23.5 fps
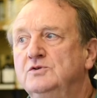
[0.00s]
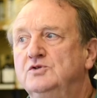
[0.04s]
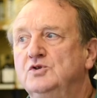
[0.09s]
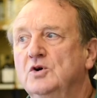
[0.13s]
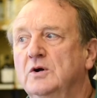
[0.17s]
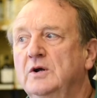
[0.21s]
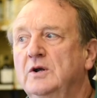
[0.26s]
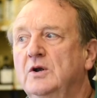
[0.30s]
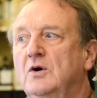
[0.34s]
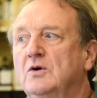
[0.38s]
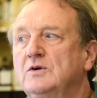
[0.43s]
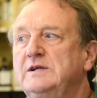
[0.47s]

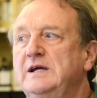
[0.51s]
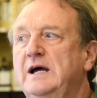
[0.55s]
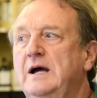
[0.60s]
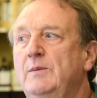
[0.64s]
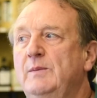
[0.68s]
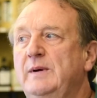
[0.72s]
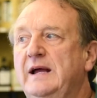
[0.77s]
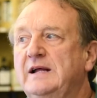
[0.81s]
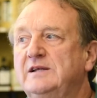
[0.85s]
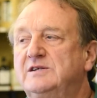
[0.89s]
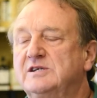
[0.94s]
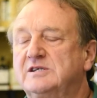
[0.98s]
During
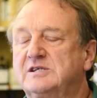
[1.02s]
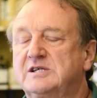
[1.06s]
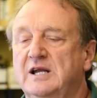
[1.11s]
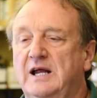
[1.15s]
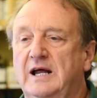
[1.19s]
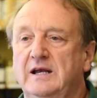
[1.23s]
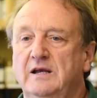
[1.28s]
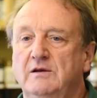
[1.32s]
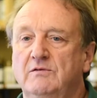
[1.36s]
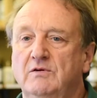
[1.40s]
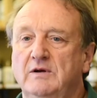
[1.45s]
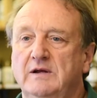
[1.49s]
lockdown, we had to
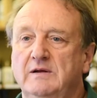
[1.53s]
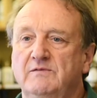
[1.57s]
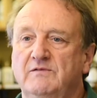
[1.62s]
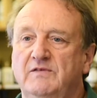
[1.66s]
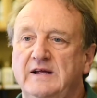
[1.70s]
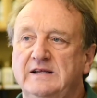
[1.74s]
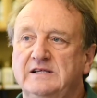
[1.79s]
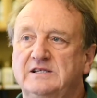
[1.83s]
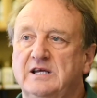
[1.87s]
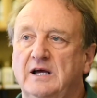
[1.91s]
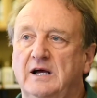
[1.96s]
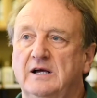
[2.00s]
slightly
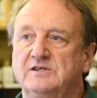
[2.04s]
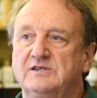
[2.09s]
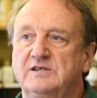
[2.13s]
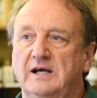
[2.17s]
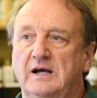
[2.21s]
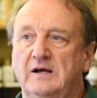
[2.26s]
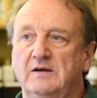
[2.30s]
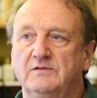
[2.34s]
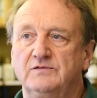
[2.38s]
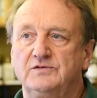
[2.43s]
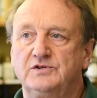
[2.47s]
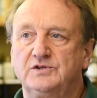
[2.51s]
reinvent
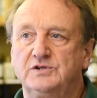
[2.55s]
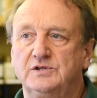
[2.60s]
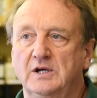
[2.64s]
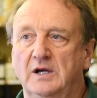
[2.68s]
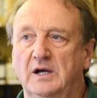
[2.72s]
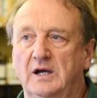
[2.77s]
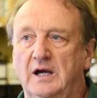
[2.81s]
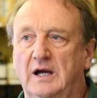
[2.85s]
ourselves.